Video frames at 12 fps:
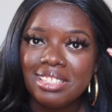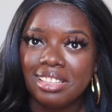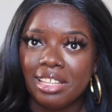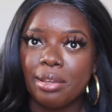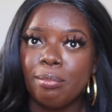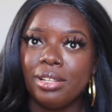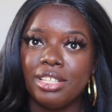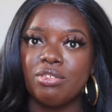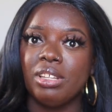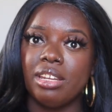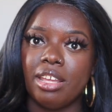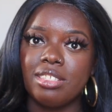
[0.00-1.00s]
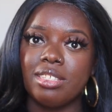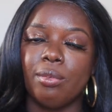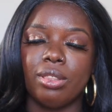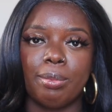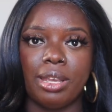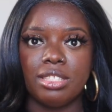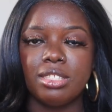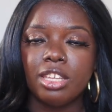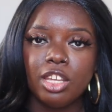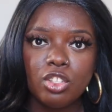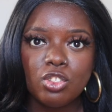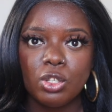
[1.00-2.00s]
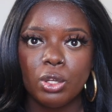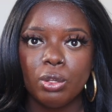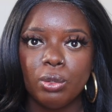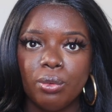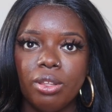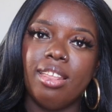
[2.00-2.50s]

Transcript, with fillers: I think it blends really nicely with my skin tone.